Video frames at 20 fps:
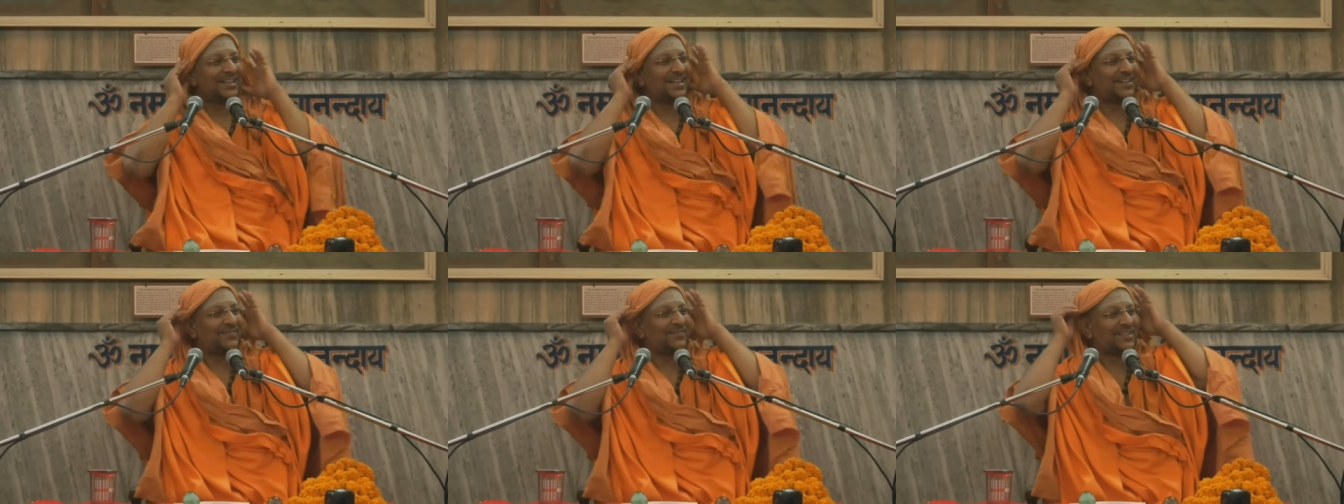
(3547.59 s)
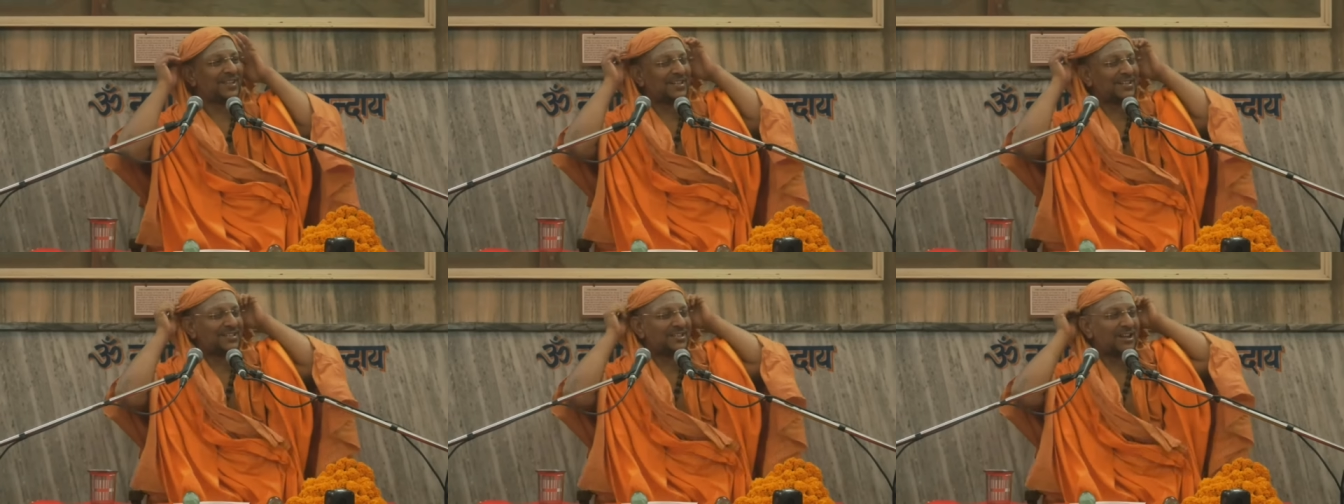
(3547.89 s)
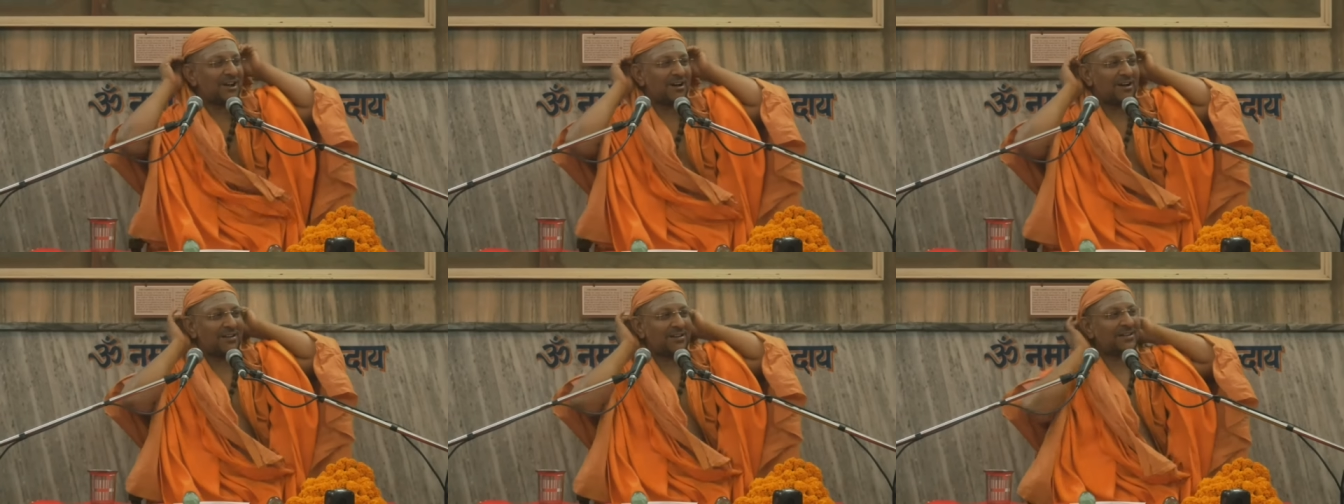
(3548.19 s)
if the
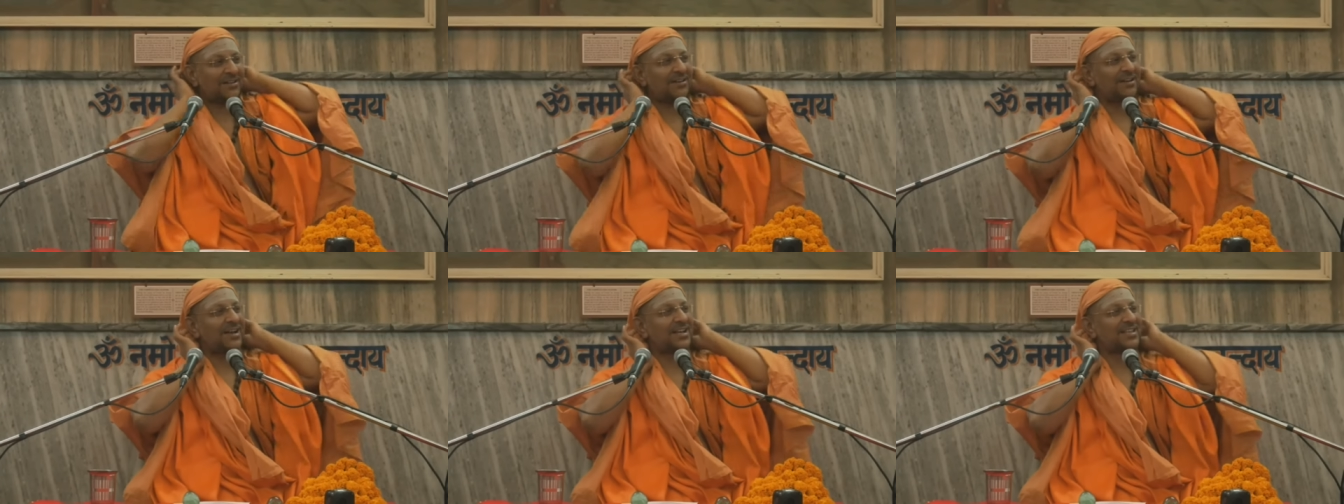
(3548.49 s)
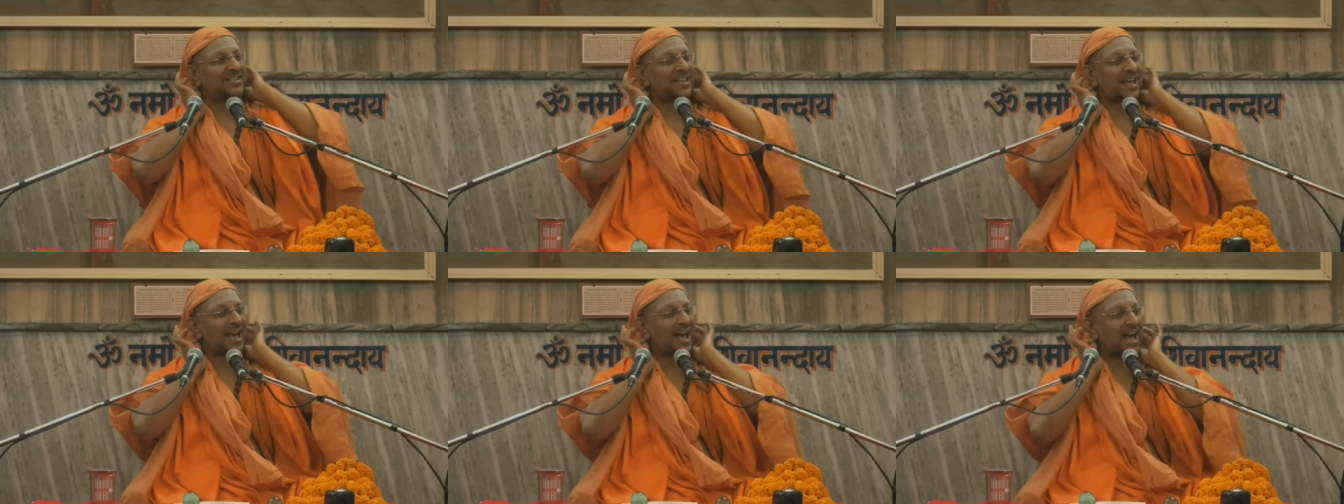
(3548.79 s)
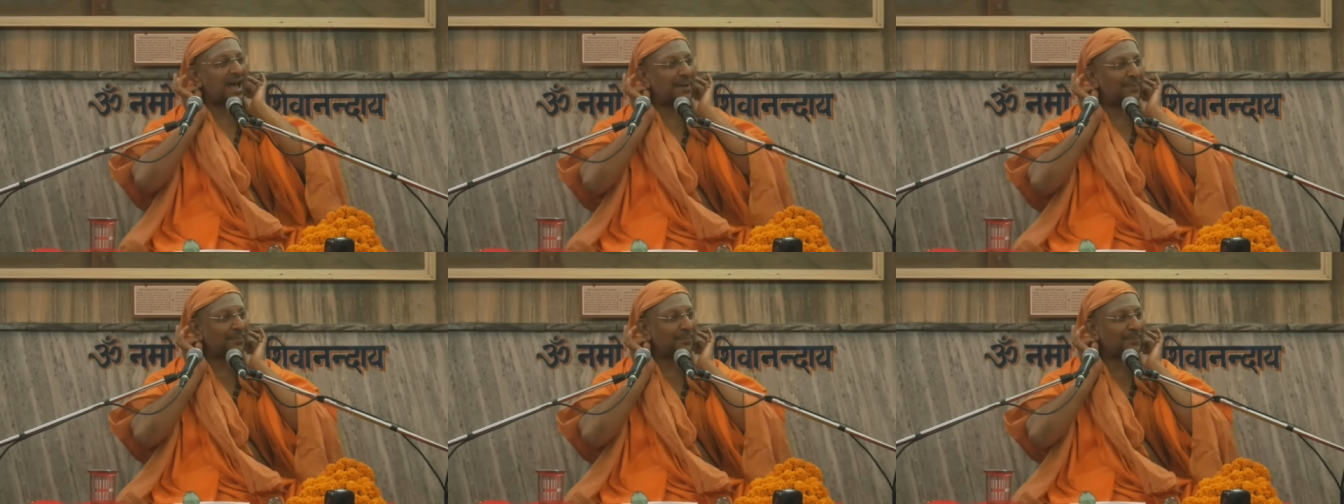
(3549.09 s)
jnana has
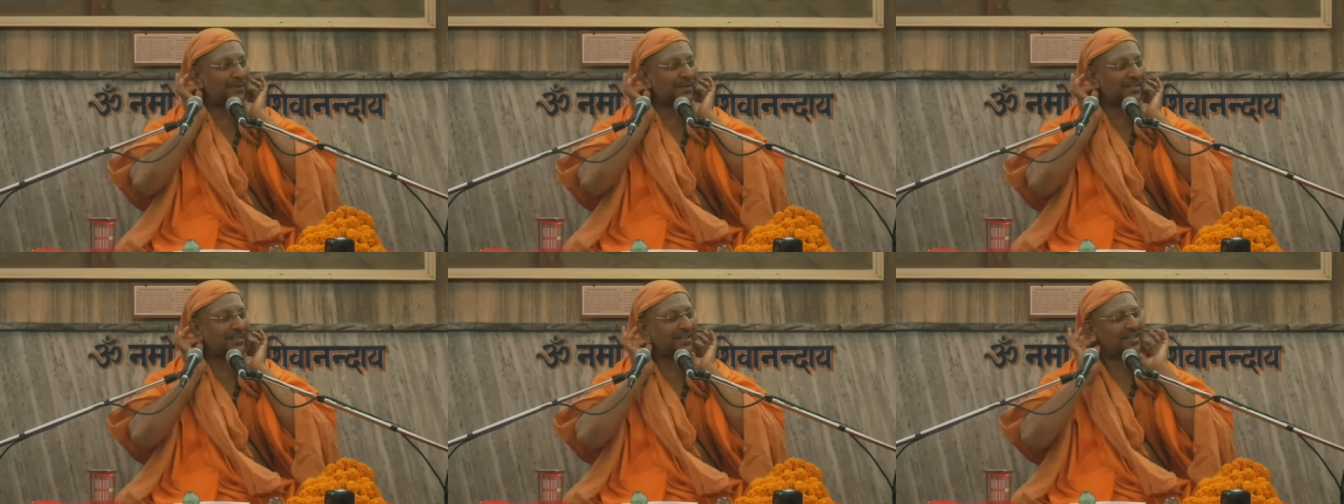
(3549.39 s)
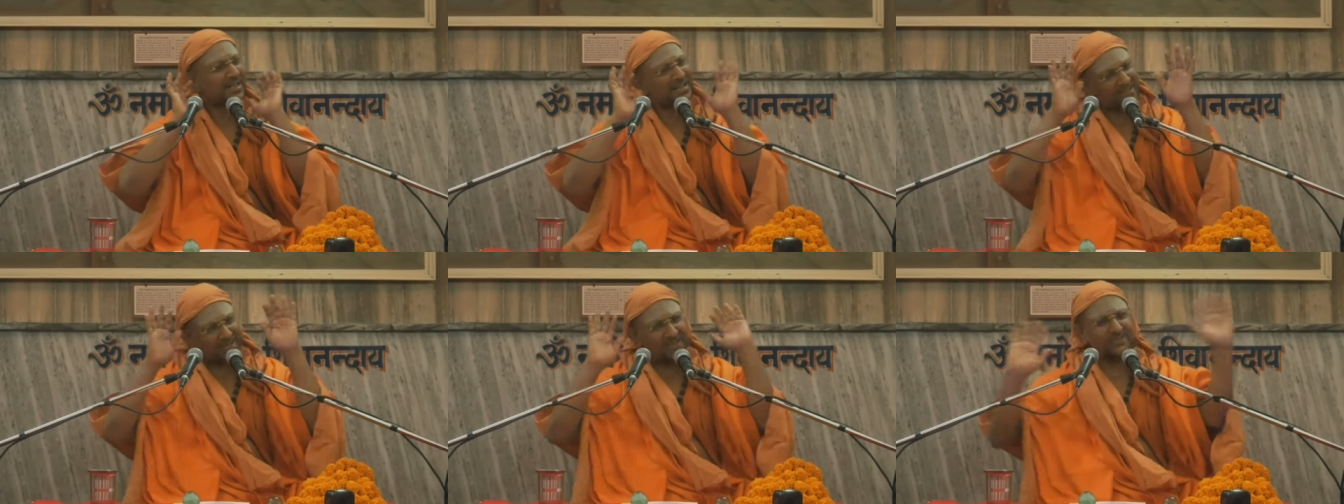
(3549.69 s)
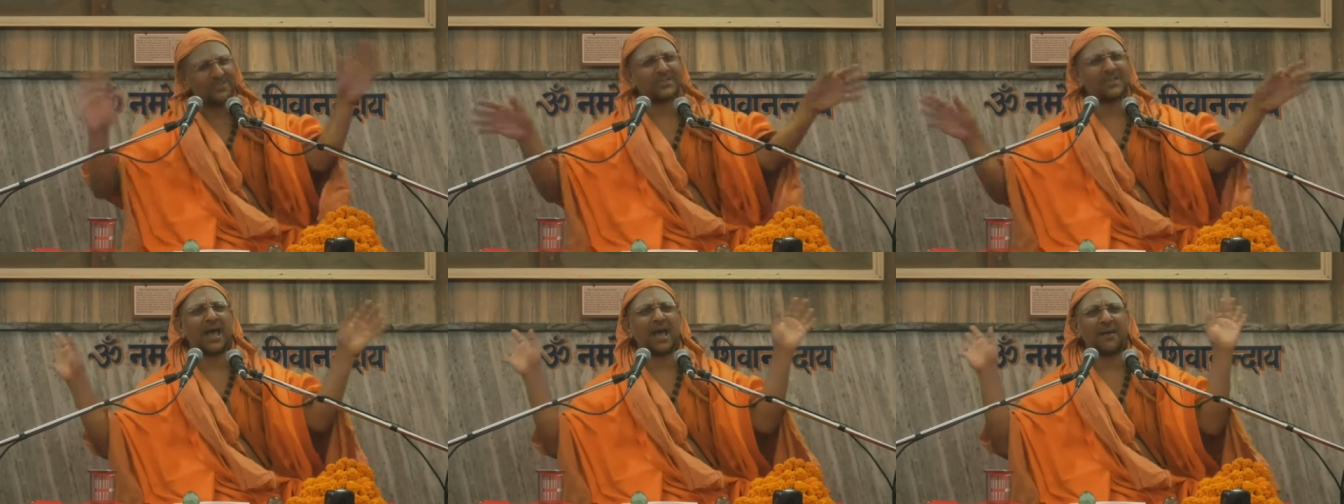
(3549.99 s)
happened, it
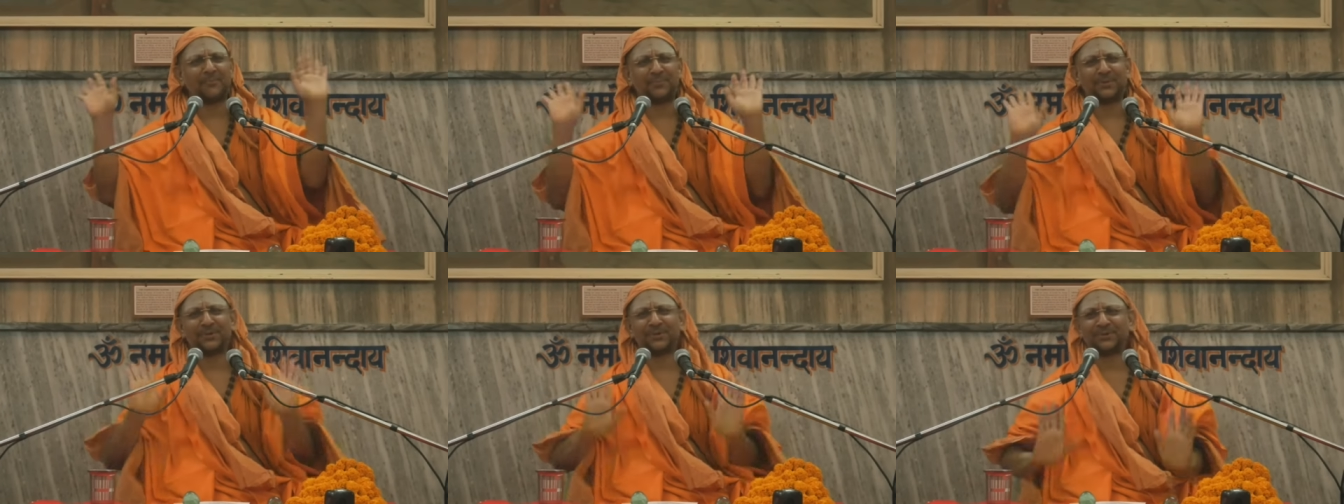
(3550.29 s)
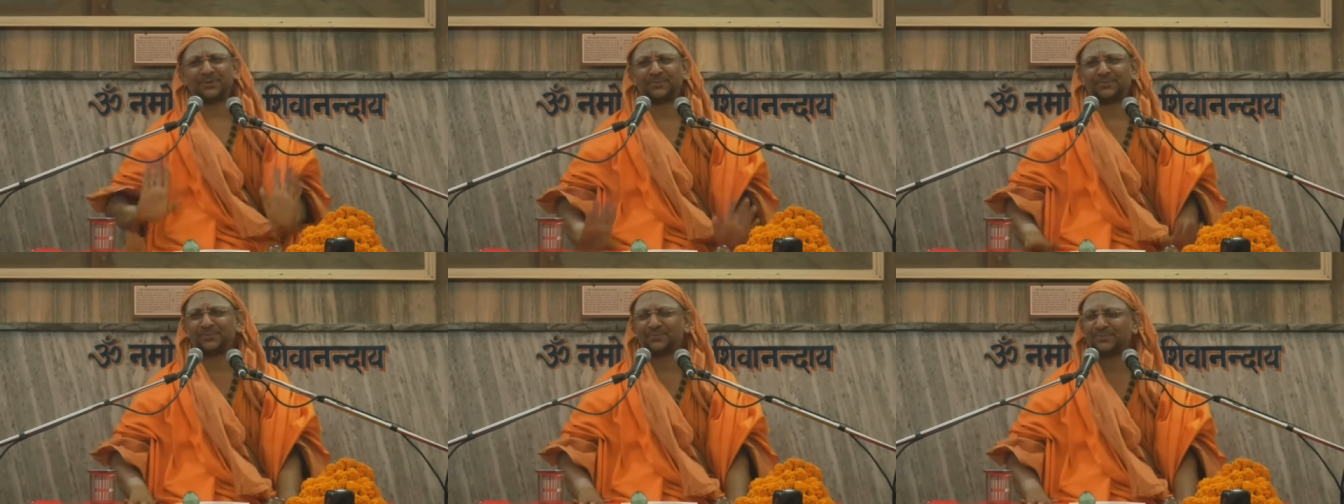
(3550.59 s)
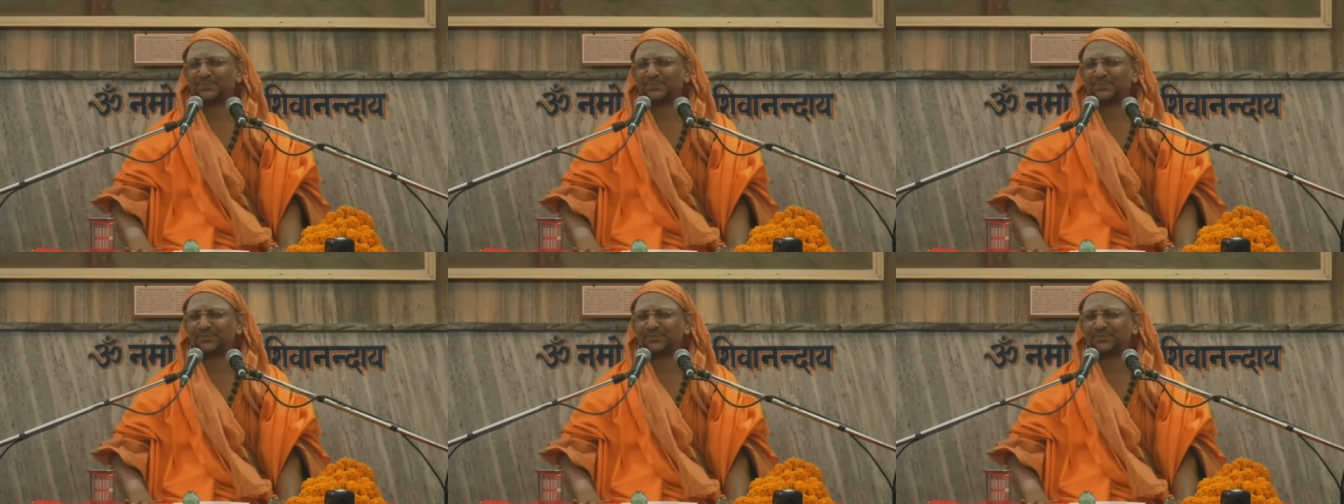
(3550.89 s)
has happened.